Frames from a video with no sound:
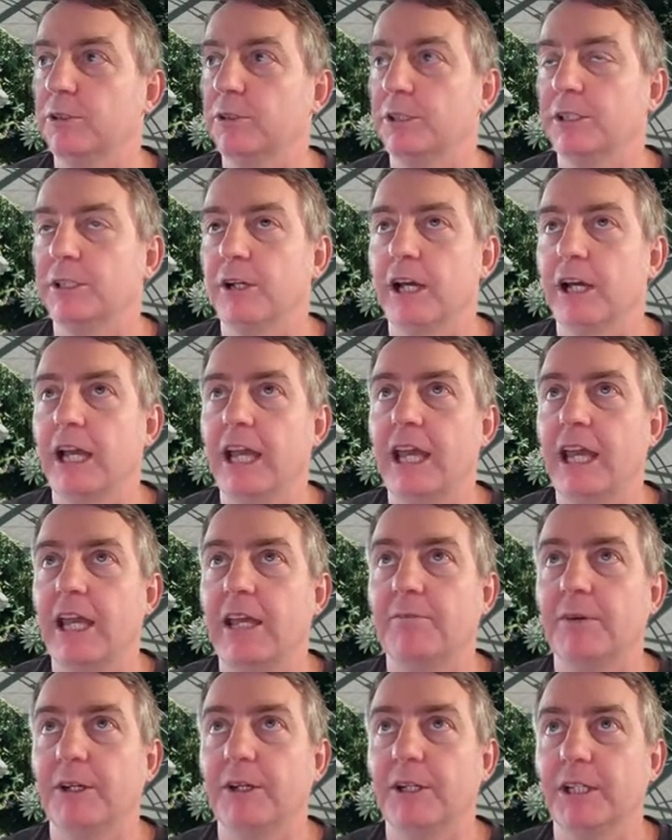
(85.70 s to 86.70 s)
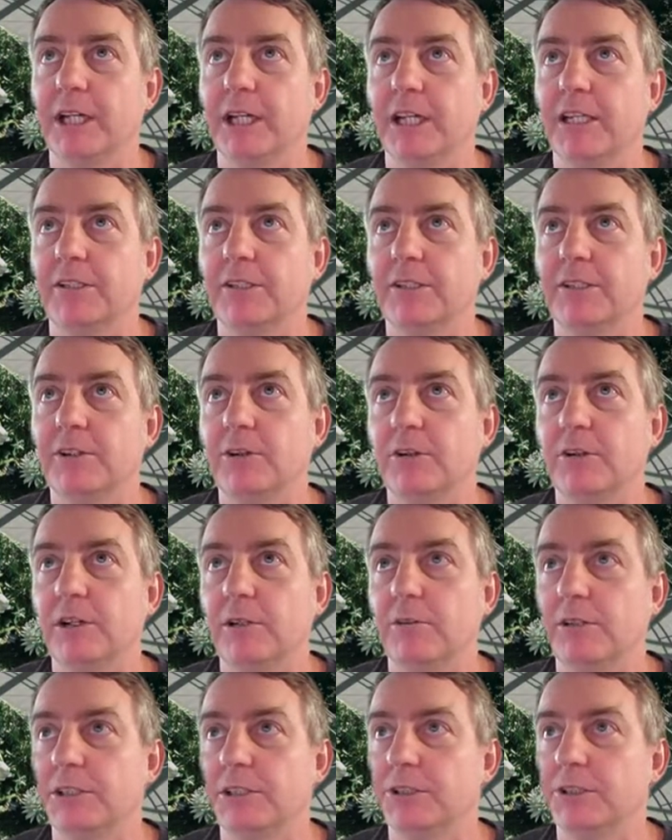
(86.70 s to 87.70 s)
you've also got a hamburger in the corner
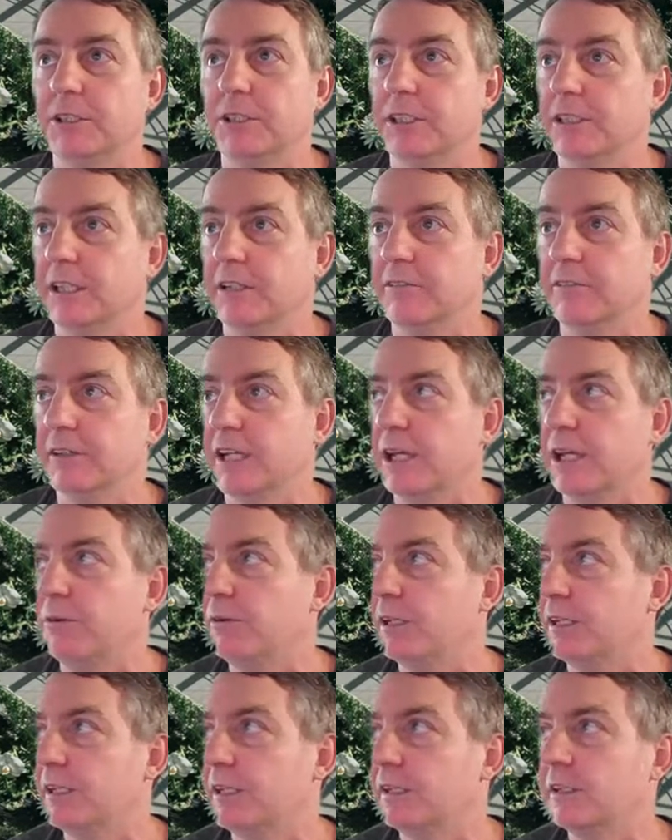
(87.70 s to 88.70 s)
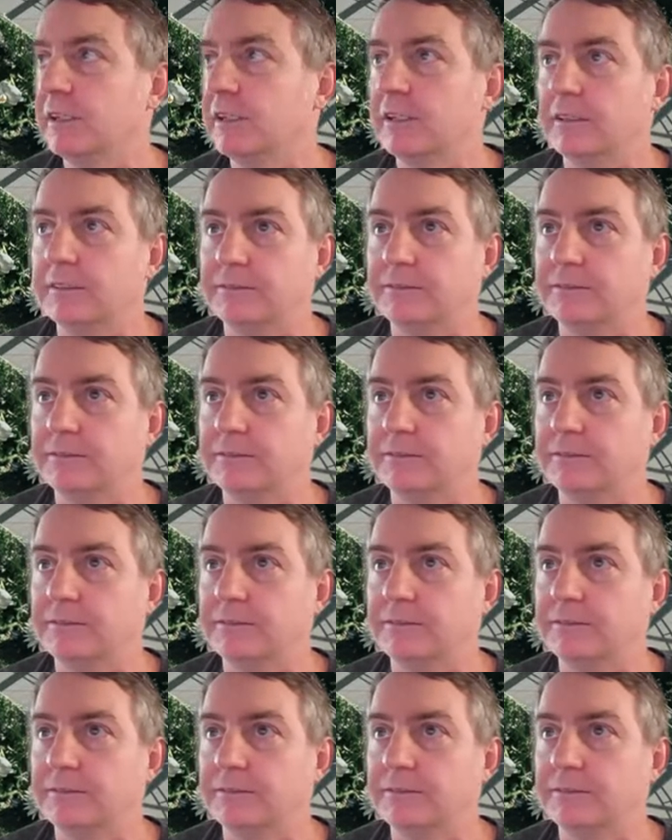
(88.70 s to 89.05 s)
which you can navigate with.